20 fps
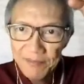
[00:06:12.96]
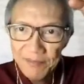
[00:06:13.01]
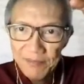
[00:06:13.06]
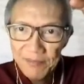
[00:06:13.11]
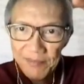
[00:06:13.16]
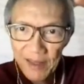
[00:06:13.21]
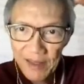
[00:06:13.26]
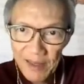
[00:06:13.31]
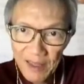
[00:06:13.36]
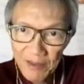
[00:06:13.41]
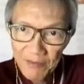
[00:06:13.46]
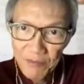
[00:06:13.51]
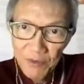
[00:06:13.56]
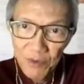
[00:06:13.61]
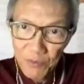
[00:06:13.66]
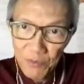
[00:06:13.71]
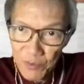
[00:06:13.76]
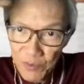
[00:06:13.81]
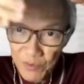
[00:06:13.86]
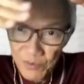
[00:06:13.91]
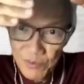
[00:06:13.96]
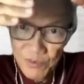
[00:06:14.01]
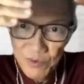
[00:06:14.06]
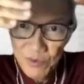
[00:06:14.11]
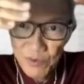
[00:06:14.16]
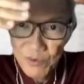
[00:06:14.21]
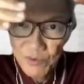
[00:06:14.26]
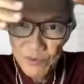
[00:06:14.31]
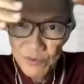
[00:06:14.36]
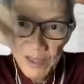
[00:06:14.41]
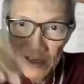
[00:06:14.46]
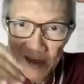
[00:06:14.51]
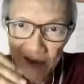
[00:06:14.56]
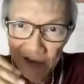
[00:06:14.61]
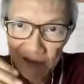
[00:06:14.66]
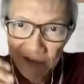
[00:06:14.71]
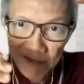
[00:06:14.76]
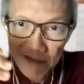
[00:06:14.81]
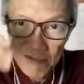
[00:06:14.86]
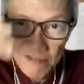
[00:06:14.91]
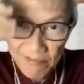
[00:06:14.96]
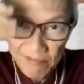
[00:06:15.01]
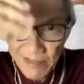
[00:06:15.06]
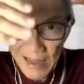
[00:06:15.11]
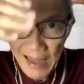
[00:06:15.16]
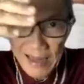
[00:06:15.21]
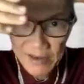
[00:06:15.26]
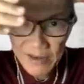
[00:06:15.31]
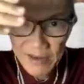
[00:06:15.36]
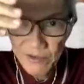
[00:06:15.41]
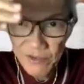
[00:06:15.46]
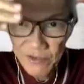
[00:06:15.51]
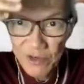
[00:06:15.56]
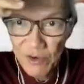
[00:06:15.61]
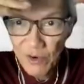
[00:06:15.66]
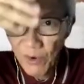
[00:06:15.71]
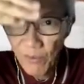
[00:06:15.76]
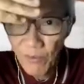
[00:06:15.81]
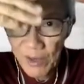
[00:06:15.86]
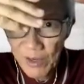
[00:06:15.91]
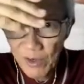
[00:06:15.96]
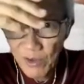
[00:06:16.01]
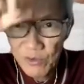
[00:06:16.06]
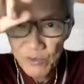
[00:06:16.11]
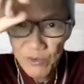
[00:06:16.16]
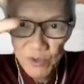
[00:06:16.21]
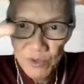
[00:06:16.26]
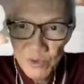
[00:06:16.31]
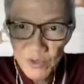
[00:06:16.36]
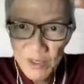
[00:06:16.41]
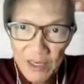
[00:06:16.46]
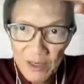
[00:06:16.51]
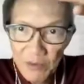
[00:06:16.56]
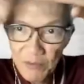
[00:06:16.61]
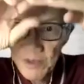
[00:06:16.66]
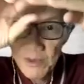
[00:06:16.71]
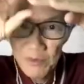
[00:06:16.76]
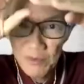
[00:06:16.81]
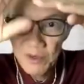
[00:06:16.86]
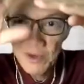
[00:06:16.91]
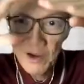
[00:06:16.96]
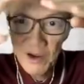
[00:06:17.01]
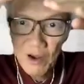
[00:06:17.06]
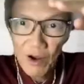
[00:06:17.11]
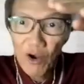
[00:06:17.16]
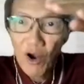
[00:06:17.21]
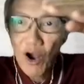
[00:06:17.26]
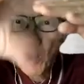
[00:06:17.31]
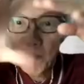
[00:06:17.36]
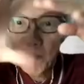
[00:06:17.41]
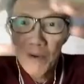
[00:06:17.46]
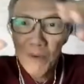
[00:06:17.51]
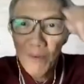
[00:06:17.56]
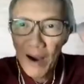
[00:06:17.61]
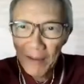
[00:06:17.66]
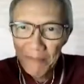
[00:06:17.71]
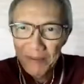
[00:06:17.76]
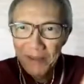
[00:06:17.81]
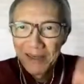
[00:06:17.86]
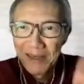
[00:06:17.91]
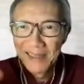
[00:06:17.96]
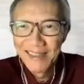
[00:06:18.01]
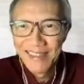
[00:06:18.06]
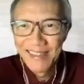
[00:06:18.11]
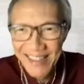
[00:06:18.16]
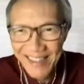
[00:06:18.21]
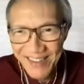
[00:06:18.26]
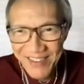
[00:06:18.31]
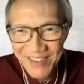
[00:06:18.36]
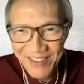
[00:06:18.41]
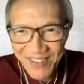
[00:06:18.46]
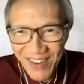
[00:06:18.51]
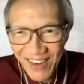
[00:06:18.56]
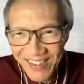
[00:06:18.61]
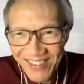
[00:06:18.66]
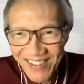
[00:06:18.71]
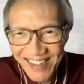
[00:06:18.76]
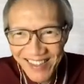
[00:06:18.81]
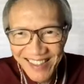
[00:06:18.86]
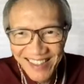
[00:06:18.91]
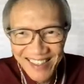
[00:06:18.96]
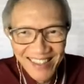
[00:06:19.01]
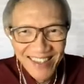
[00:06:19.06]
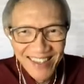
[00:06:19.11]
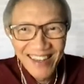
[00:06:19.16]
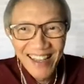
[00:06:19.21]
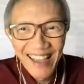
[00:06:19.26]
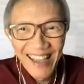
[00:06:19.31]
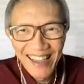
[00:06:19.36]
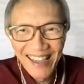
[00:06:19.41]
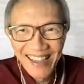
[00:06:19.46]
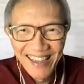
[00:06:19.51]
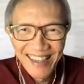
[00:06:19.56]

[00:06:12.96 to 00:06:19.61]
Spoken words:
That if you set it at the 0 or 1 or 2 or 3, it will cobble up the instruction. Okay?